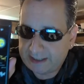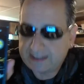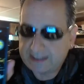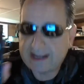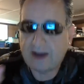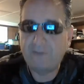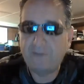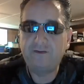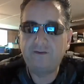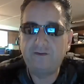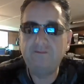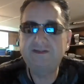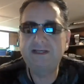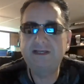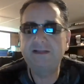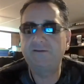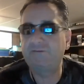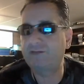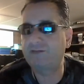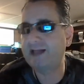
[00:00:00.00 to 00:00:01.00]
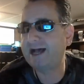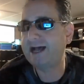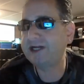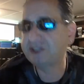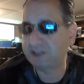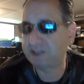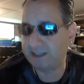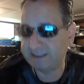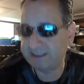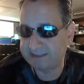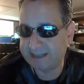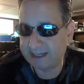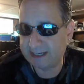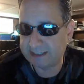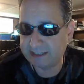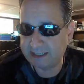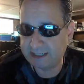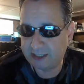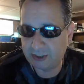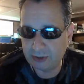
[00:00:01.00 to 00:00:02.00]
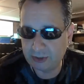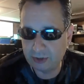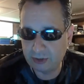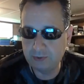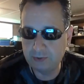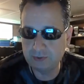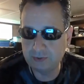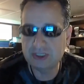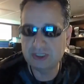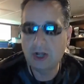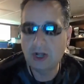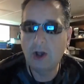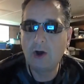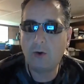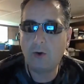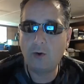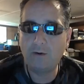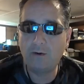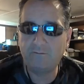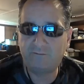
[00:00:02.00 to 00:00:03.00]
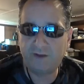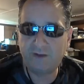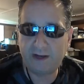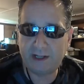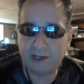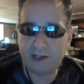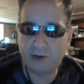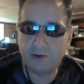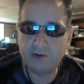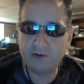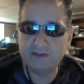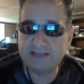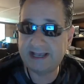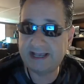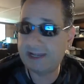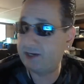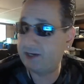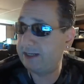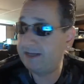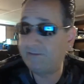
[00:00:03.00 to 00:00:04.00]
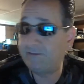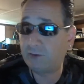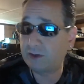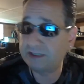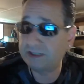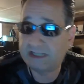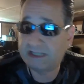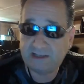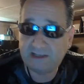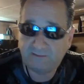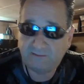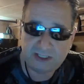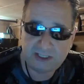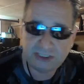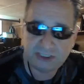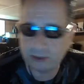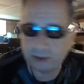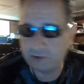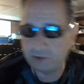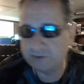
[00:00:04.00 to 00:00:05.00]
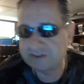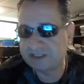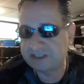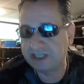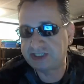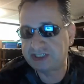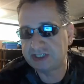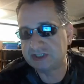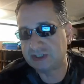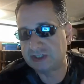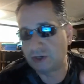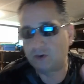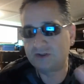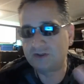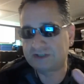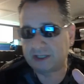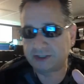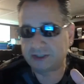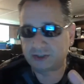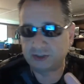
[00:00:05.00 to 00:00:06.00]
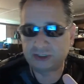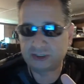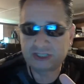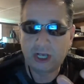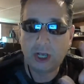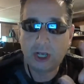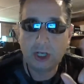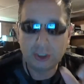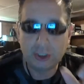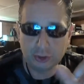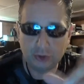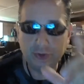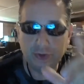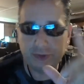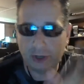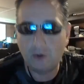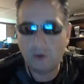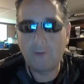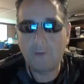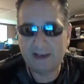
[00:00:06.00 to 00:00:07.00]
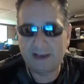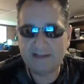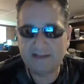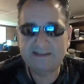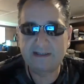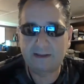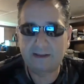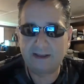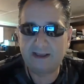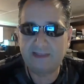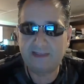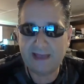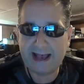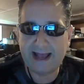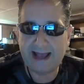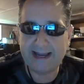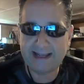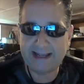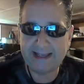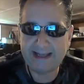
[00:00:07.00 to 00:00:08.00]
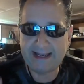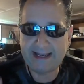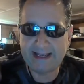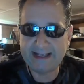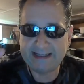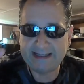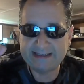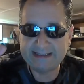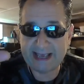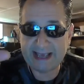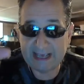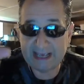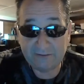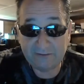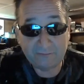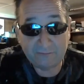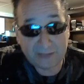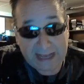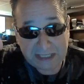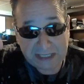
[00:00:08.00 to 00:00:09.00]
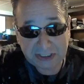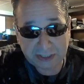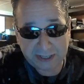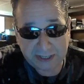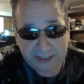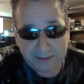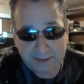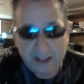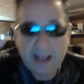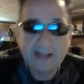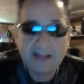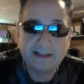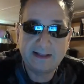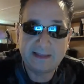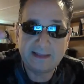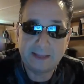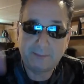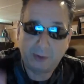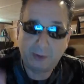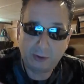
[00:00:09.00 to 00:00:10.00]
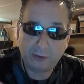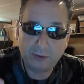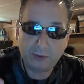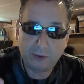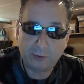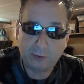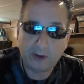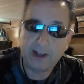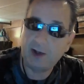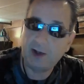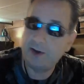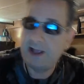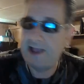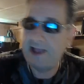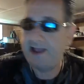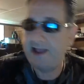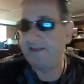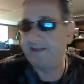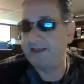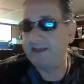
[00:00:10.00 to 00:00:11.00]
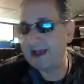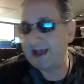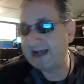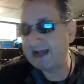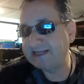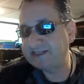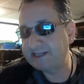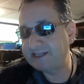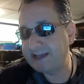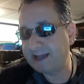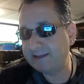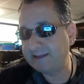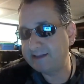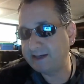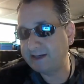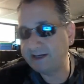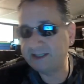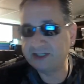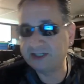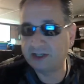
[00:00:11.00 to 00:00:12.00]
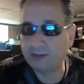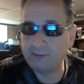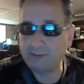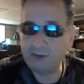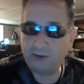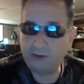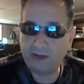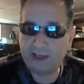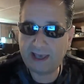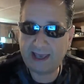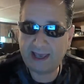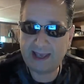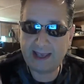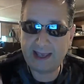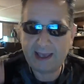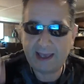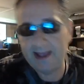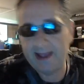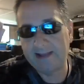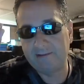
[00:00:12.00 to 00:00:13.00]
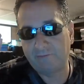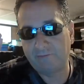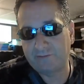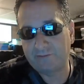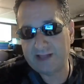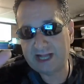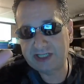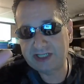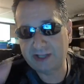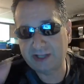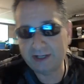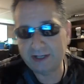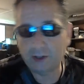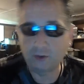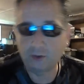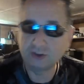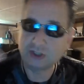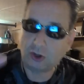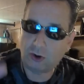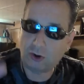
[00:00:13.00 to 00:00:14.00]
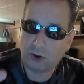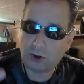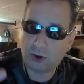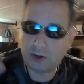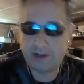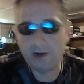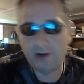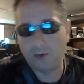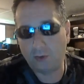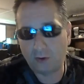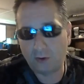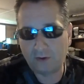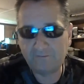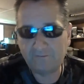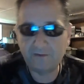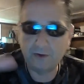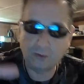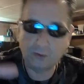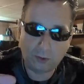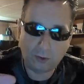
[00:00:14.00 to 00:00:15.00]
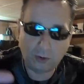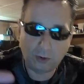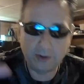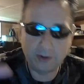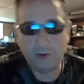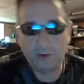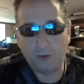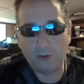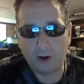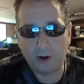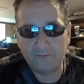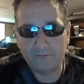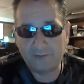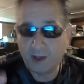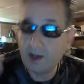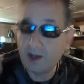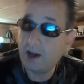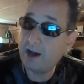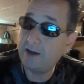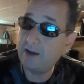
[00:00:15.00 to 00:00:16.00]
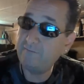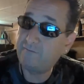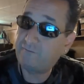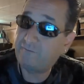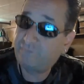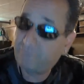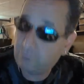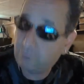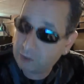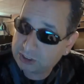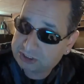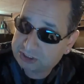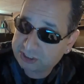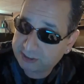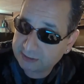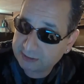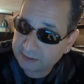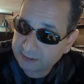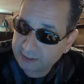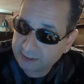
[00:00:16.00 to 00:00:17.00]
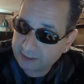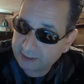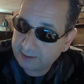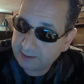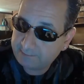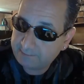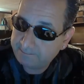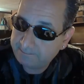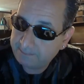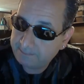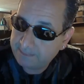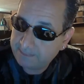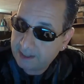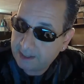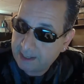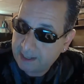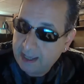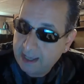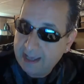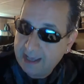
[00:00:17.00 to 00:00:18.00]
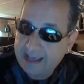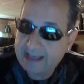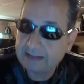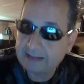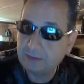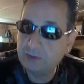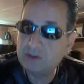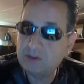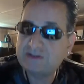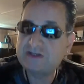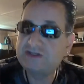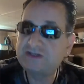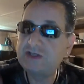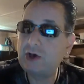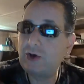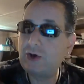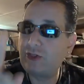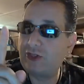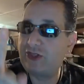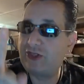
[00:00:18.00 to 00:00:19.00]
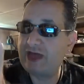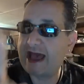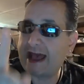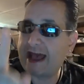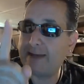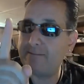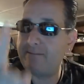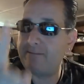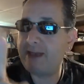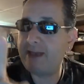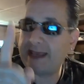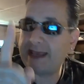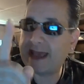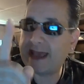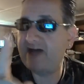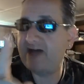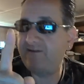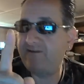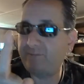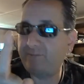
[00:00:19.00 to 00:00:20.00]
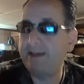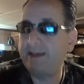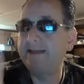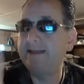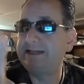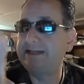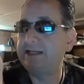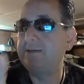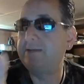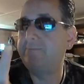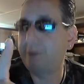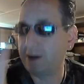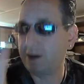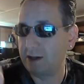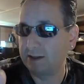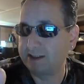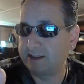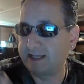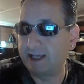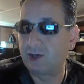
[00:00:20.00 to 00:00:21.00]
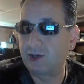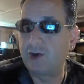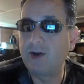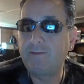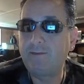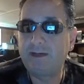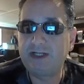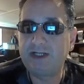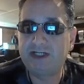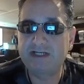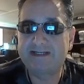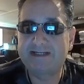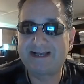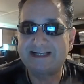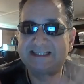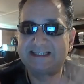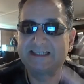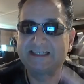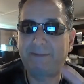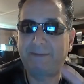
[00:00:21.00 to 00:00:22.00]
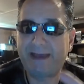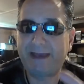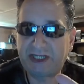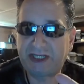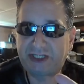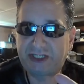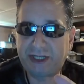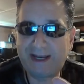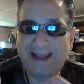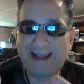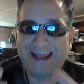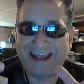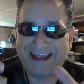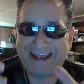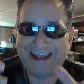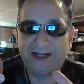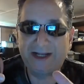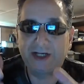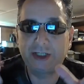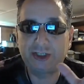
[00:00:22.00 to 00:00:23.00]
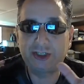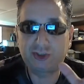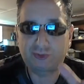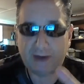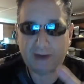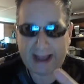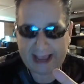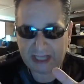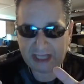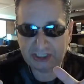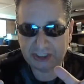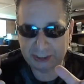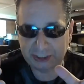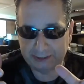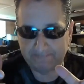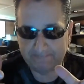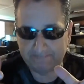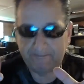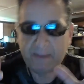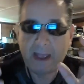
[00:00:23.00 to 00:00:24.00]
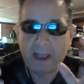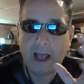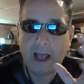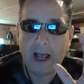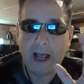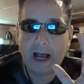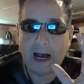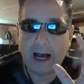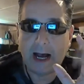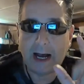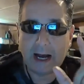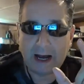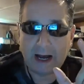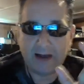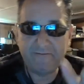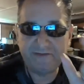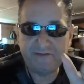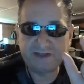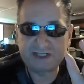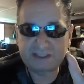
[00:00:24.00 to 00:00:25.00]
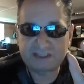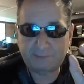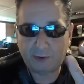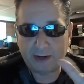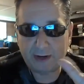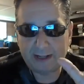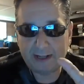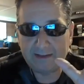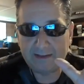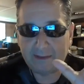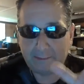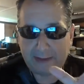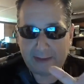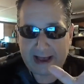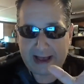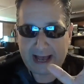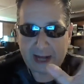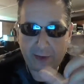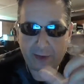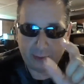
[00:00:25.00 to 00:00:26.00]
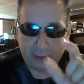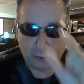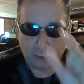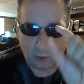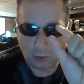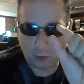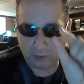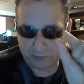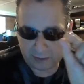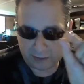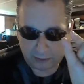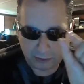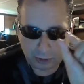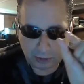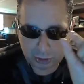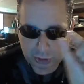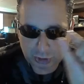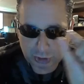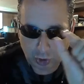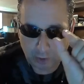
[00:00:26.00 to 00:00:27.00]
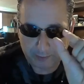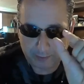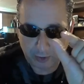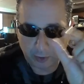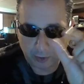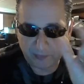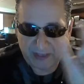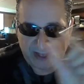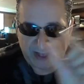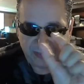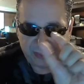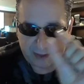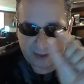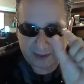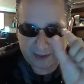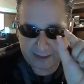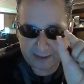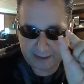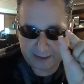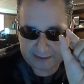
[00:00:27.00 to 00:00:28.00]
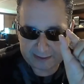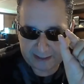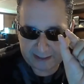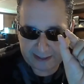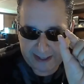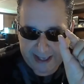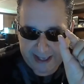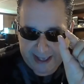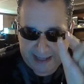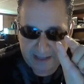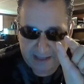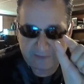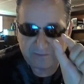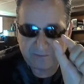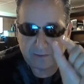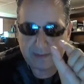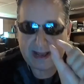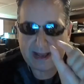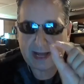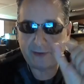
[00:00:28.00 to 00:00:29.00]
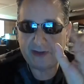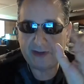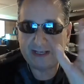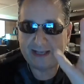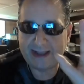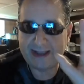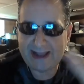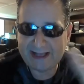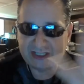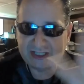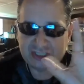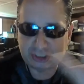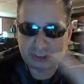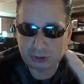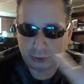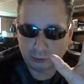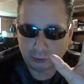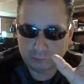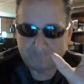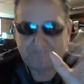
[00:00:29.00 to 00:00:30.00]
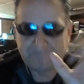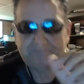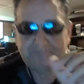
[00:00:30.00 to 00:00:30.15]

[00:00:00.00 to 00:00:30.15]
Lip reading: Now, if you've seen the flashlight technique used on videos and even on TV shows such as Ghost Hunters, you'll know basically that it is a flashlight that they put on the ground and they ask the entity to communicate, and the flashlight goes on and off and on and off. Unfortunately, it looks as though that may have been debunked. It could be just expansion and contraction of the spring in the battery, or the little terminal that the end of the battery connects to.